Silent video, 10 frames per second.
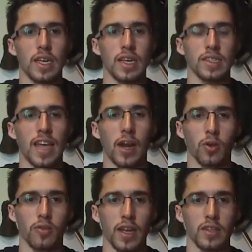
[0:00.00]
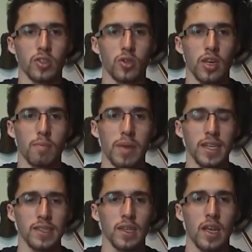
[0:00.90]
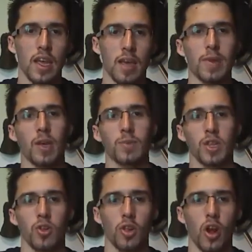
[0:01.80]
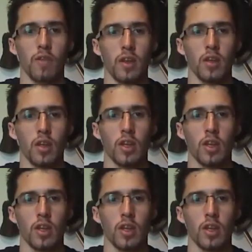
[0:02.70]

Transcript: is sacrificed to the abyss, it becomes a little larva.